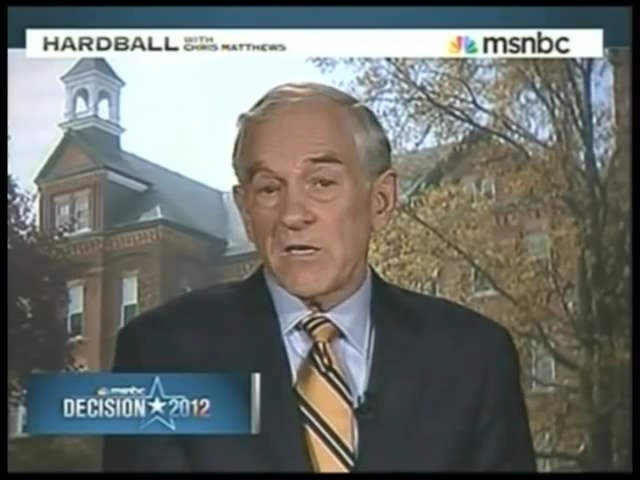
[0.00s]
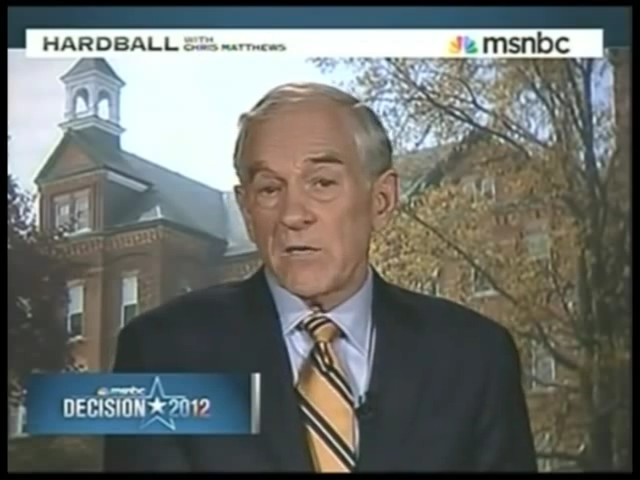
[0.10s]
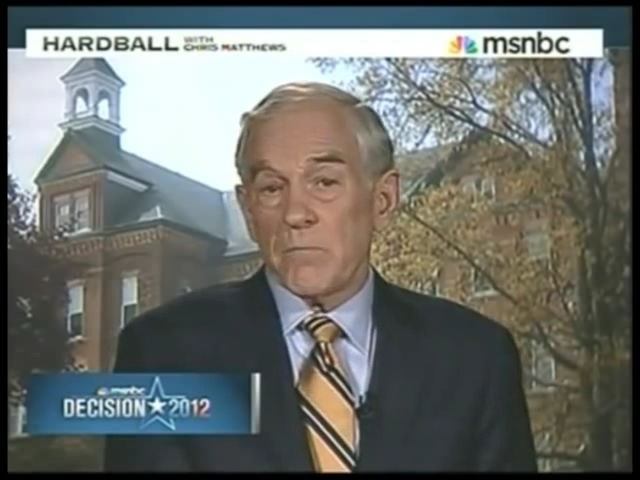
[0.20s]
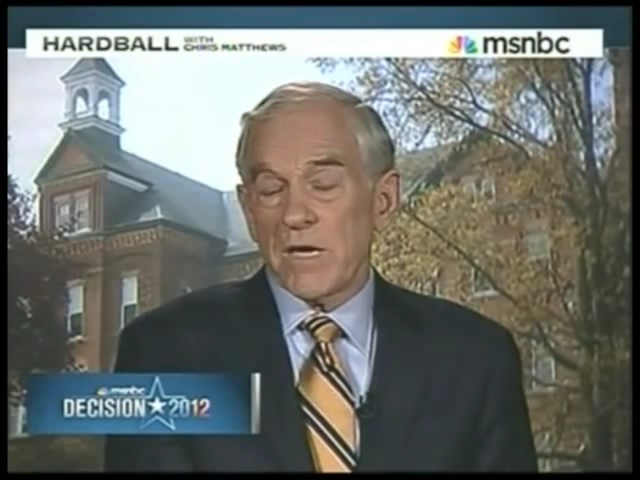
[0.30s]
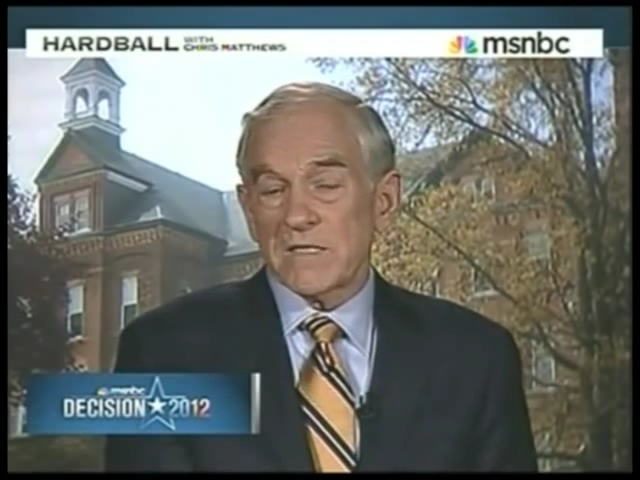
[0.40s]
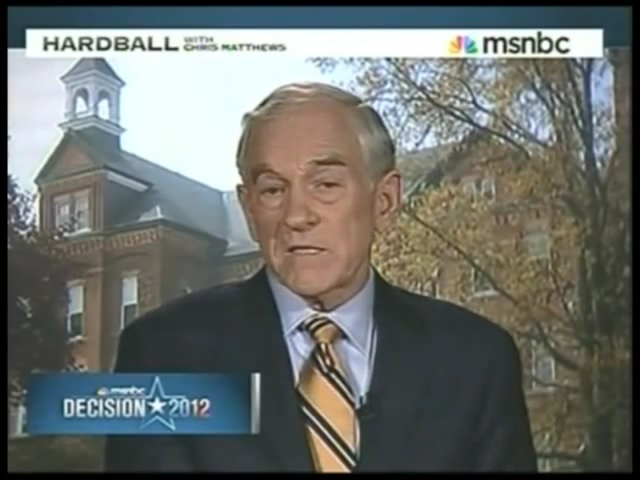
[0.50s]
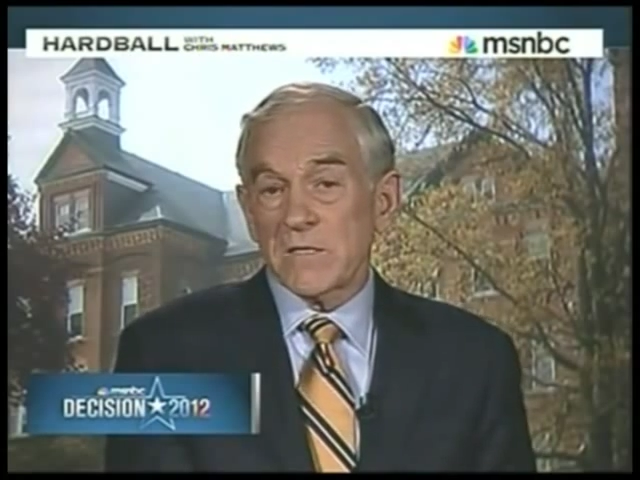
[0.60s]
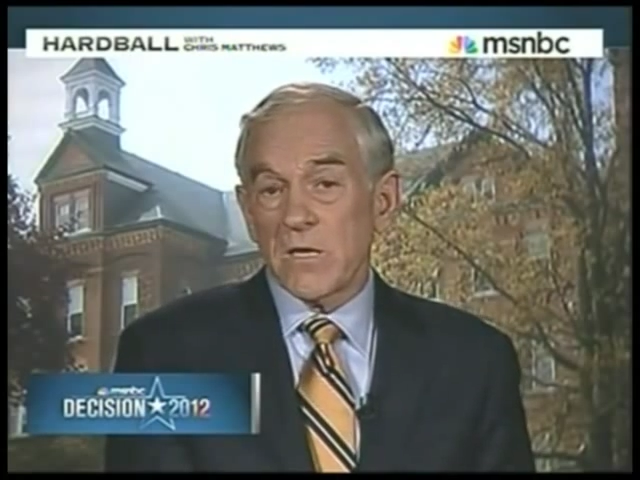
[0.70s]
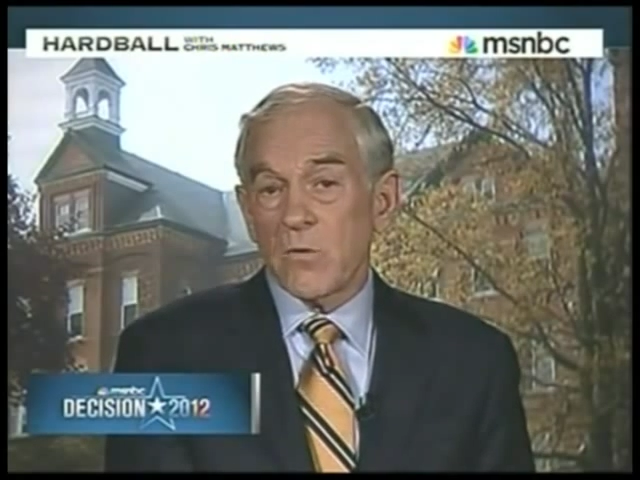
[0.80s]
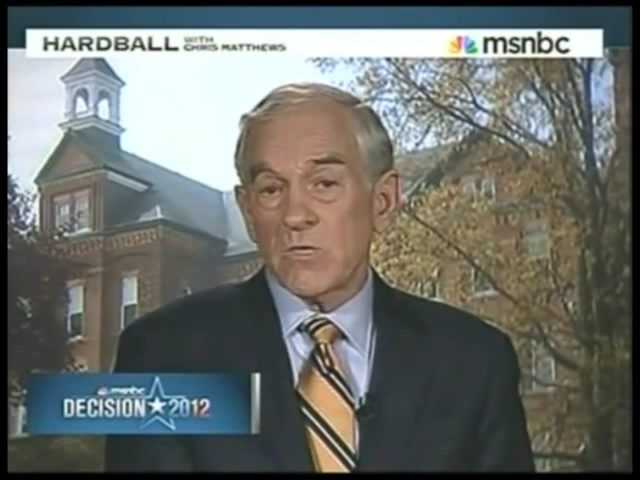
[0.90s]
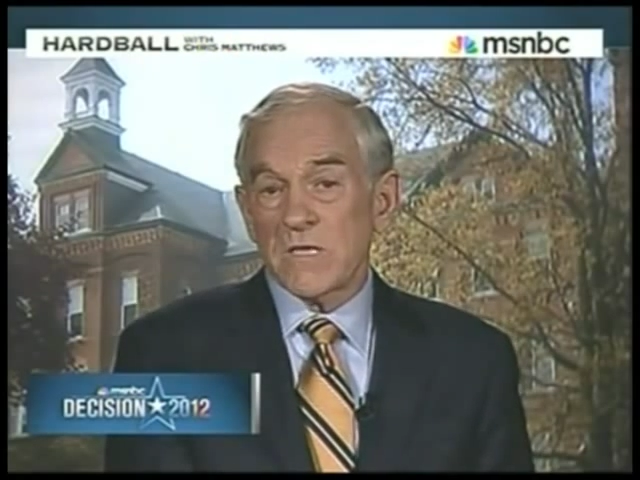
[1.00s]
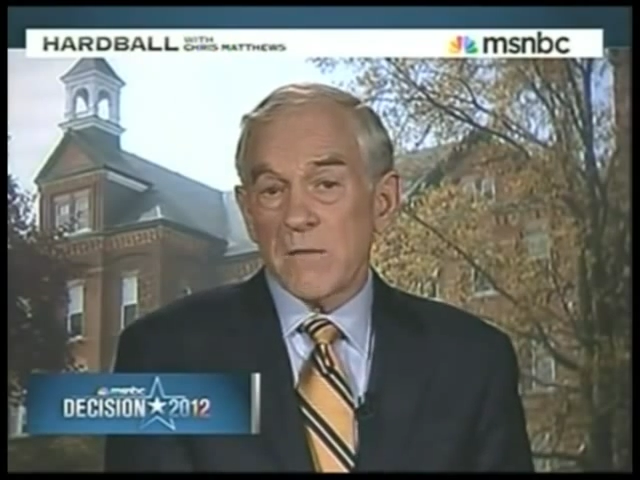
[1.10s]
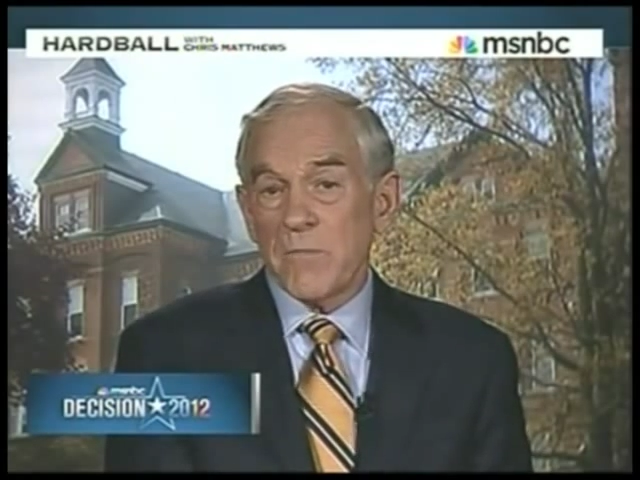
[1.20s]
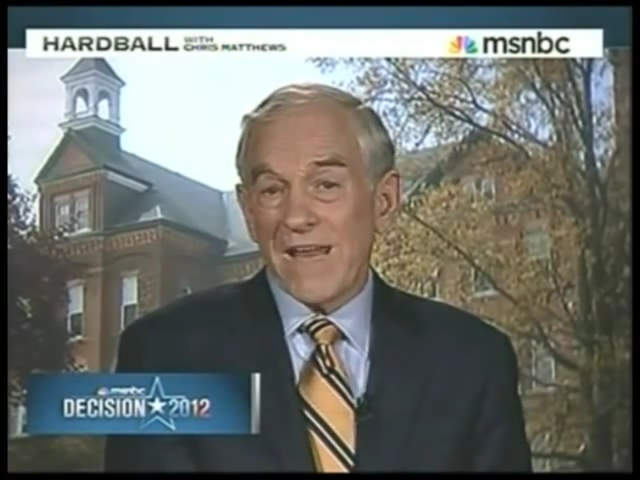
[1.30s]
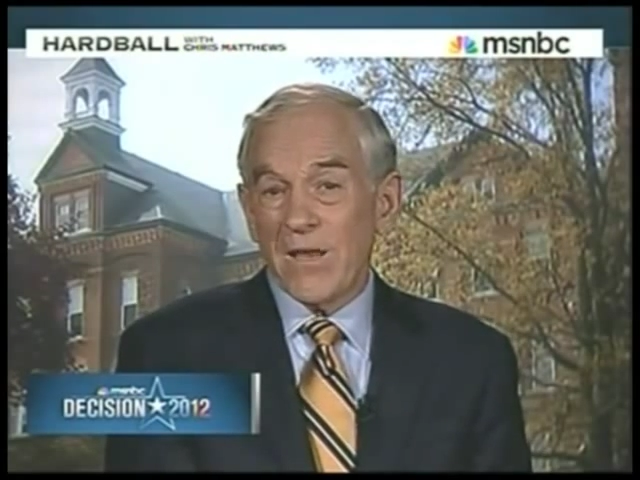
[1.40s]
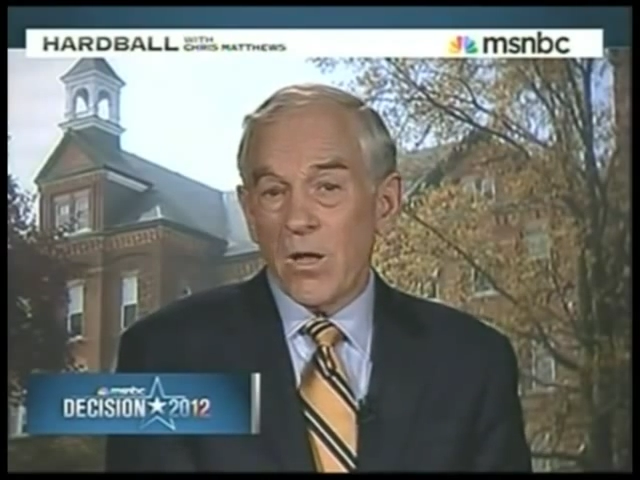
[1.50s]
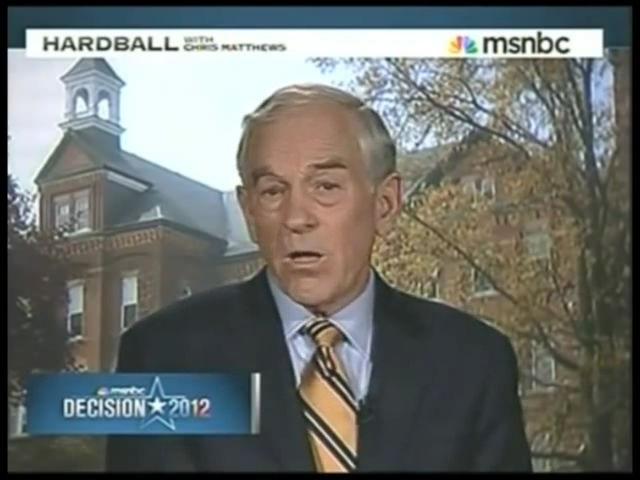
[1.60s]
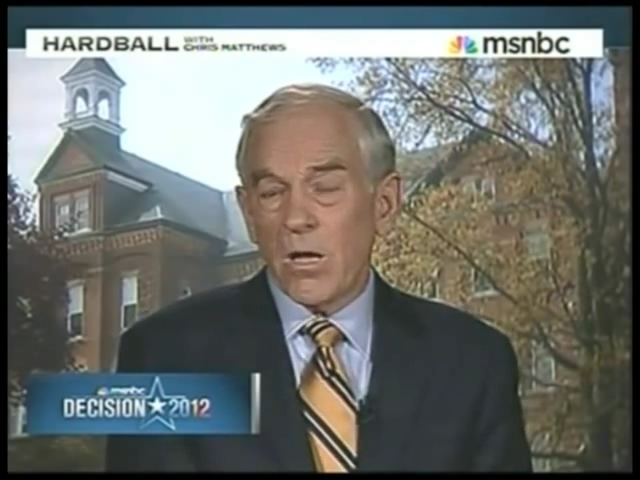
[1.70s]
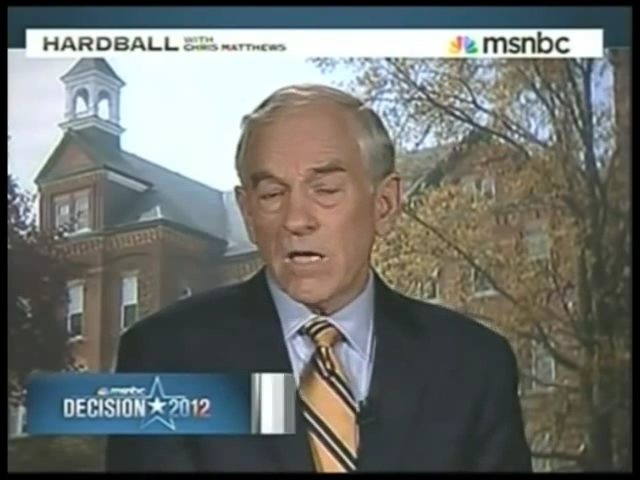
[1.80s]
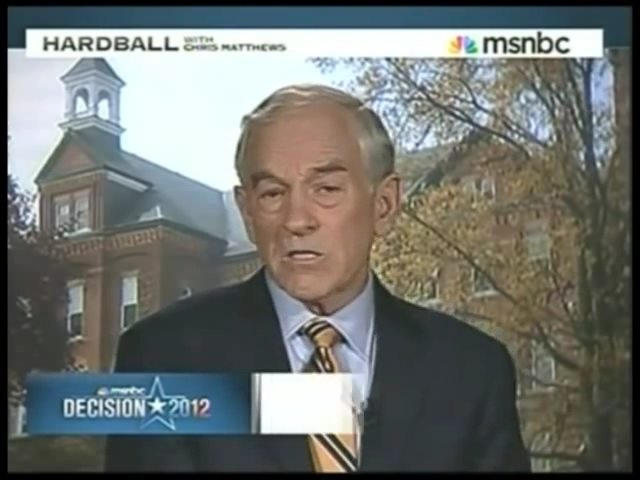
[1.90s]
on buses and all was done by
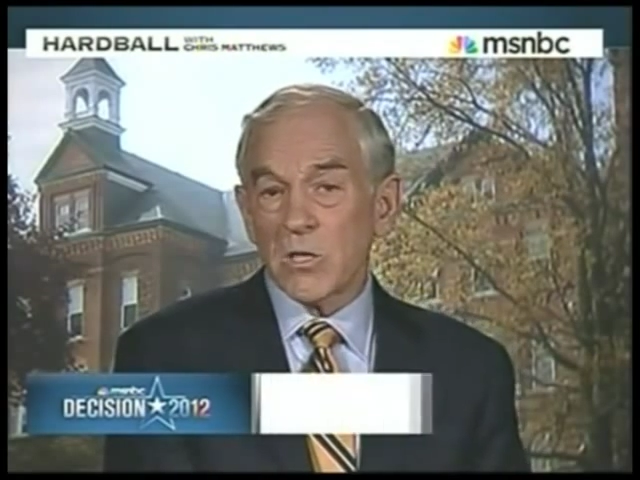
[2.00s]
laws.